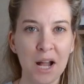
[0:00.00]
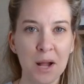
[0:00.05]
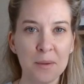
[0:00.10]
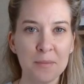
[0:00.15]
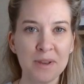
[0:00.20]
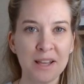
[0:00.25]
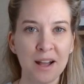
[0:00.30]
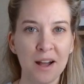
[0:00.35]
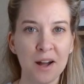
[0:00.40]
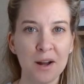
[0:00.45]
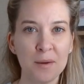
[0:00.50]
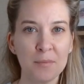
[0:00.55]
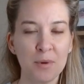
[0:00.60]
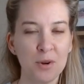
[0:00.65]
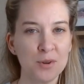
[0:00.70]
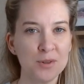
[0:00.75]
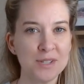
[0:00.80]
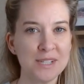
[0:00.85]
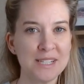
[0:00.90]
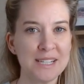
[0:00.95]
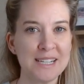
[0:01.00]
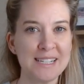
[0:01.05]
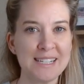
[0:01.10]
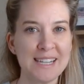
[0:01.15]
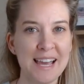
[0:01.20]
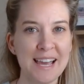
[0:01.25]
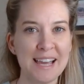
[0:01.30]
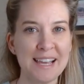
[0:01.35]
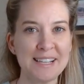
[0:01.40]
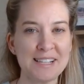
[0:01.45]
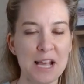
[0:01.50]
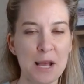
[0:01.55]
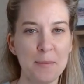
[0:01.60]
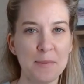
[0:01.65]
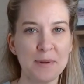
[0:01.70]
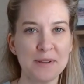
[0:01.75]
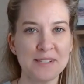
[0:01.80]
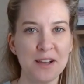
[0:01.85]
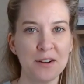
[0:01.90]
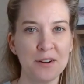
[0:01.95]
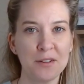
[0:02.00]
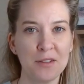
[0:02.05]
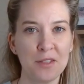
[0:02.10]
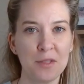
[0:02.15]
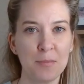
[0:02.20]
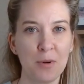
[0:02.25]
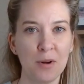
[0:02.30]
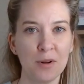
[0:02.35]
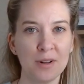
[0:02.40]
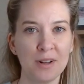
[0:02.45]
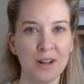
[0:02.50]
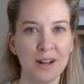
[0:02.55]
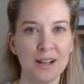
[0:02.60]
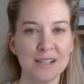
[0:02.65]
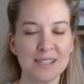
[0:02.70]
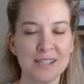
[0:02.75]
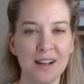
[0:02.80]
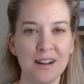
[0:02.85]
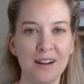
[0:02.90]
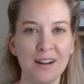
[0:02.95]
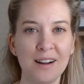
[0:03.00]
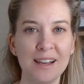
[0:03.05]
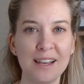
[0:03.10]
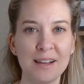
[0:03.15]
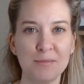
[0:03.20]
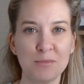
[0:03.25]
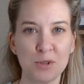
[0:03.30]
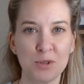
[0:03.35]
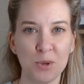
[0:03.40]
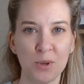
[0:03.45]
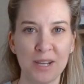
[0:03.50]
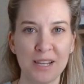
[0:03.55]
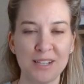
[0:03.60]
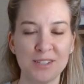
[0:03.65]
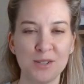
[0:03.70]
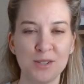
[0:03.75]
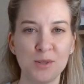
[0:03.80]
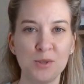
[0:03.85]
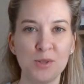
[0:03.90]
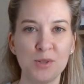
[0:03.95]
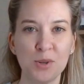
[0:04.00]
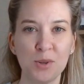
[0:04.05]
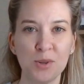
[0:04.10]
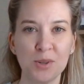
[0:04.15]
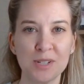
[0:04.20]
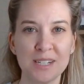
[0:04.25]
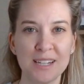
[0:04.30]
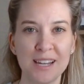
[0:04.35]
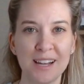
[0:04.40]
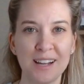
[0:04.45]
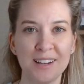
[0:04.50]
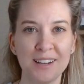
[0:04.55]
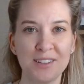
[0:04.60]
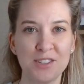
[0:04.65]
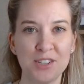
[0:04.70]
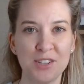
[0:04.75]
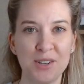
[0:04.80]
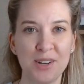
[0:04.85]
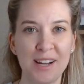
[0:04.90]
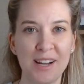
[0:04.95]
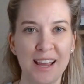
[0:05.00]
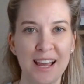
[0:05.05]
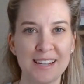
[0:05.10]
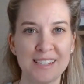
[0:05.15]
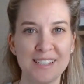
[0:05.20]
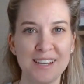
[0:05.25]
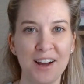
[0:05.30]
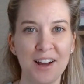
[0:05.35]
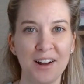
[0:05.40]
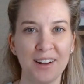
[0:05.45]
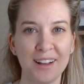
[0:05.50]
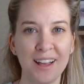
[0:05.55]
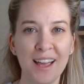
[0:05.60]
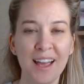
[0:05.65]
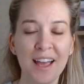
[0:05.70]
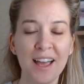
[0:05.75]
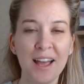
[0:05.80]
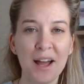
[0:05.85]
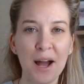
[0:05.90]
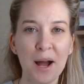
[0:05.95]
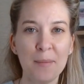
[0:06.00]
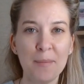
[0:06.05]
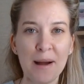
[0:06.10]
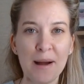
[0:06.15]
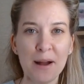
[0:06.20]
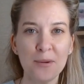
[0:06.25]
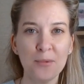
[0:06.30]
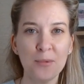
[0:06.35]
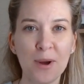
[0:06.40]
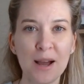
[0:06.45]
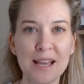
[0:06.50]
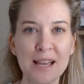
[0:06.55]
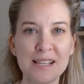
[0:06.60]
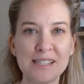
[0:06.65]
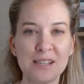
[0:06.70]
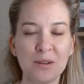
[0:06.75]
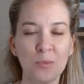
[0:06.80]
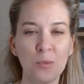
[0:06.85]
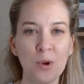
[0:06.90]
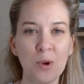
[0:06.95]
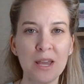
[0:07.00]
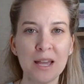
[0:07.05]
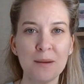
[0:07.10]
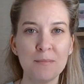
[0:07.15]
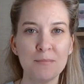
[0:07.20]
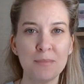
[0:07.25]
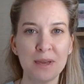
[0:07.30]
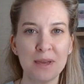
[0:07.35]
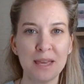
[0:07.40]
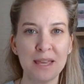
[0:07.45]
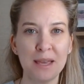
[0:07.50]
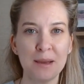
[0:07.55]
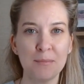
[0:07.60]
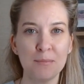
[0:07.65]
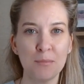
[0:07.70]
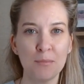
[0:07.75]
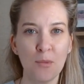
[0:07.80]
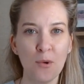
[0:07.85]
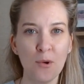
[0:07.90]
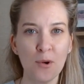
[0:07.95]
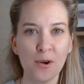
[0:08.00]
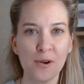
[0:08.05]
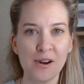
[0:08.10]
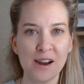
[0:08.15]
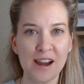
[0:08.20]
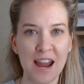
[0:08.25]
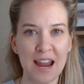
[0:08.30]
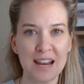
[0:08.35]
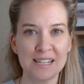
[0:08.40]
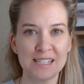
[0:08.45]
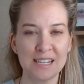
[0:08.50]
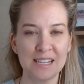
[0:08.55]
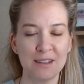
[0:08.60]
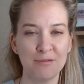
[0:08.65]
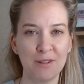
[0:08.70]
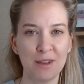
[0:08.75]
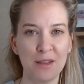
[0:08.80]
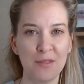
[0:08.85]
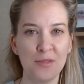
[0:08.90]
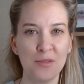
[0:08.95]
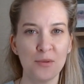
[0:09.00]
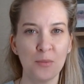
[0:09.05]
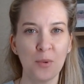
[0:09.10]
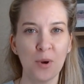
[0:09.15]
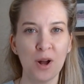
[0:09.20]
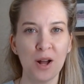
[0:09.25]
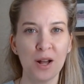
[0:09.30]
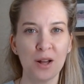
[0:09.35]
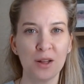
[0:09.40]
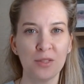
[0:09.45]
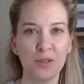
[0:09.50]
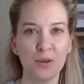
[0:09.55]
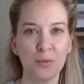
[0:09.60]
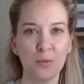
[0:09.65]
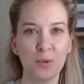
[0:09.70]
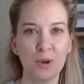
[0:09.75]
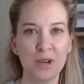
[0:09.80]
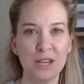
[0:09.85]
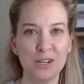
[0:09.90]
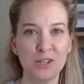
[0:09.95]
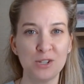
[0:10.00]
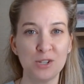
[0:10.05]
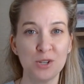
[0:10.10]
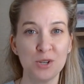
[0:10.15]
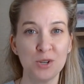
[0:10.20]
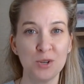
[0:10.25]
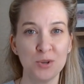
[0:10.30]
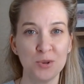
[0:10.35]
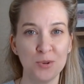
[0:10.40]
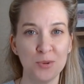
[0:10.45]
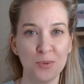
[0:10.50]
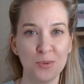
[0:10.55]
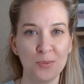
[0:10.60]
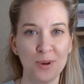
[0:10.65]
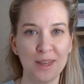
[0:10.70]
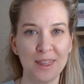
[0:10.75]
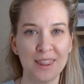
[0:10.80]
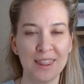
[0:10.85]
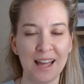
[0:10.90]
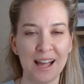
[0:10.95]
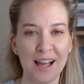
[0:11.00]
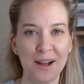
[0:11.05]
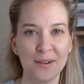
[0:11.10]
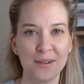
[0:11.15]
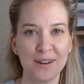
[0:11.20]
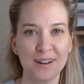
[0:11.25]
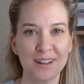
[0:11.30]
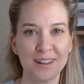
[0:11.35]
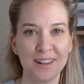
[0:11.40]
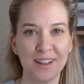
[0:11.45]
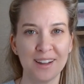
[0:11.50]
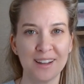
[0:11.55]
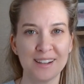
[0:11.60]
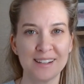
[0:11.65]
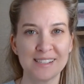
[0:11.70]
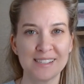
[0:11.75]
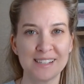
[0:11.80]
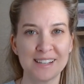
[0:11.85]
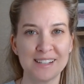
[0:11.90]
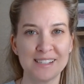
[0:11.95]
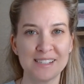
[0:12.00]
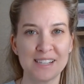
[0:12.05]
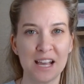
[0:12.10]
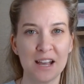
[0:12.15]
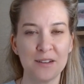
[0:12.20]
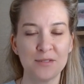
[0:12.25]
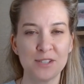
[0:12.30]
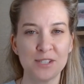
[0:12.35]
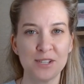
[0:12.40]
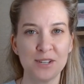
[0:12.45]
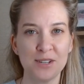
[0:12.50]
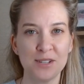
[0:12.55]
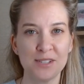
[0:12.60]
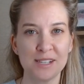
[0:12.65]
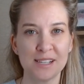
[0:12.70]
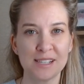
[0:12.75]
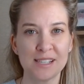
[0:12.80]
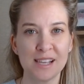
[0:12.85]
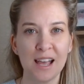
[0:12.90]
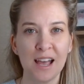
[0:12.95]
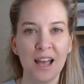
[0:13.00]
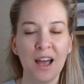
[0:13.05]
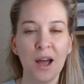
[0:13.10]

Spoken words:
Coming up on today's episode of the podcast, I am talking to Dr. Juliet Young about ways that we can be more creative in the work that we do with our clients and service users.